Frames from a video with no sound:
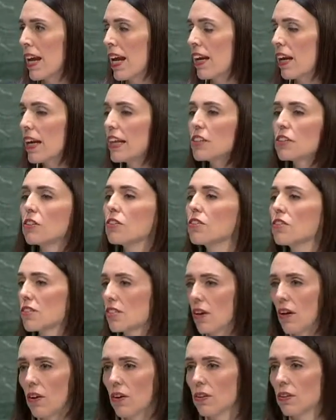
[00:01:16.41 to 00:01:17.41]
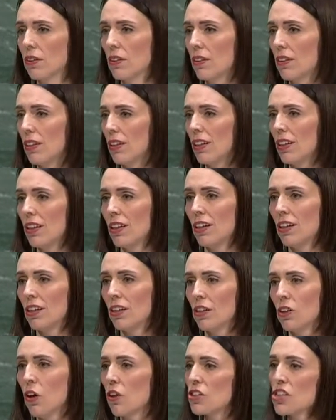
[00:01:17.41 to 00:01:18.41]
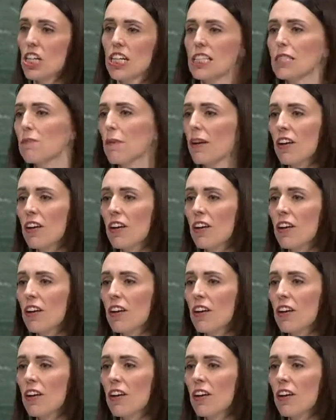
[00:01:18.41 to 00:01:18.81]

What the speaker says: And I do so not just